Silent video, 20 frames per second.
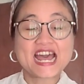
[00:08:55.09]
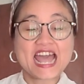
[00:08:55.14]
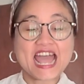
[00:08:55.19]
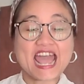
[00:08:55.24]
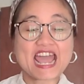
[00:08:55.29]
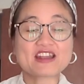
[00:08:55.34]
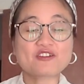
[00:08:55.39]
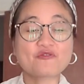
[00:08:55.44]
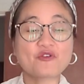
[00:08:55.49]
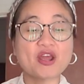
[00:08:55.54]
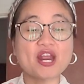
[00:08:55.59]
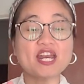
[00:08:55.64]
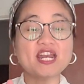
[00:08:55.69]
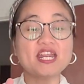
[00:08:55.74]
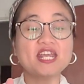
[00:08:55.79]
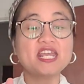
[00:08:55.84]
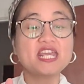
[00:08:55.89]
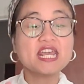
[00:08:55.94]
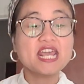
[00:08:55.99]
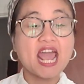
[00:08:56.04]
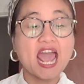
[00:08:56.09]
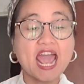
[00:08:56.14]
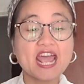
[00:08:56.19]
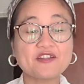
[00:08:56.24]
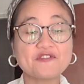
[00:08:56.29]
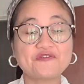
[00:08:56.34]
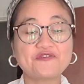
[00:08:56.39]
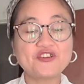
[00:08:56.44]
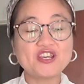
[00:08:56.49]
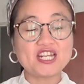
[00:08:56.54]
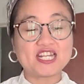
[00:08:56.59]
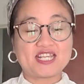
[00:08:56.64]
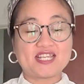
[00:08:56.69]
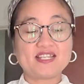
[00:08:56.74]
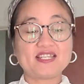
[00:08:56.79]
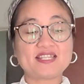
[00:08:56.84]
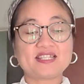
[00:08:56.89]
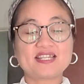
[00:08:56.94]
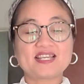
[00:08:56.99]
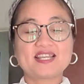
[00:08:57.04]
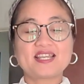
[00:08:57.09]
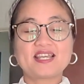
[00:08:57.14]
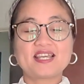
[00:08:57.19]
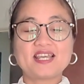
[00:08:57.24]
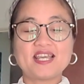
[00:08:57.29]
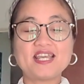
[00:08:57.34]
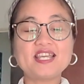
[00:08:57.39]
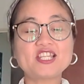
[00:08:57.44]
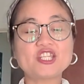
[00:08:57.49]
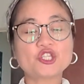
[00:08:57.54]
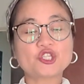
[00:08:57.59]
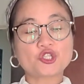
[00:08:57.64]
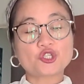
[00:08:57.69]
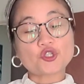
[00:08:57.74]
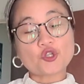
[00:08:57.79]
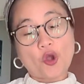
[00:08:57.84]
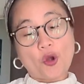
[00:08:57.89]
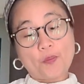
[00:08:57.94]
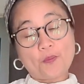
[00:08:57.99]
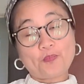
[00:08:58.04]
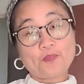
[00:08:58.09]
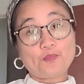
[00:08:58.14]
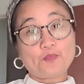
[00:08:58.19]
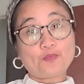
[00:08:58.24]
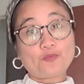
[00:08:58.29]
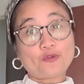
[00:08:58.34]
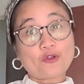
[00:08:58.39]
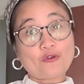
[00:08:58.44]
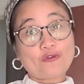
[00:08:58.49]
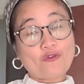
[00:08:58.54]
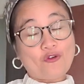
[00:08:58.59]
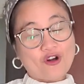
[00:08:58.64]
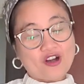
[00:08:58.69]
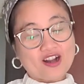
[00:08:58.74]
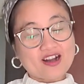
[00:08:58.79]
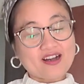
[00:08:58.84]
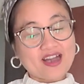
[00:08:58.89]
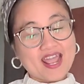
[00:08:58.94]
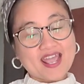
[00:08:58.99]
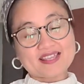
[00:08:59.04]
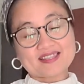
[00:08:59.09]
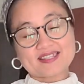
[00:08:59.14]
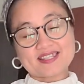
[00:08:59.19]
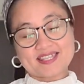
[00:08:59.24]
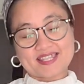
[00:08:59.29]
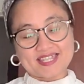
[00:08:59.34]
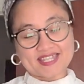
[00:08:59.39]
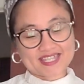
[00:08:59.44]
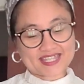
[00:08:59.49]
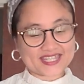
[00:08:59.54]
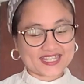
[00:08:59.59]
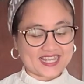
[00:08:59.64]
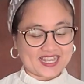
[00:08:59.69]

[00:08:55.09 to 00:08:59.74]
And when he had finished, he stopped for a rest.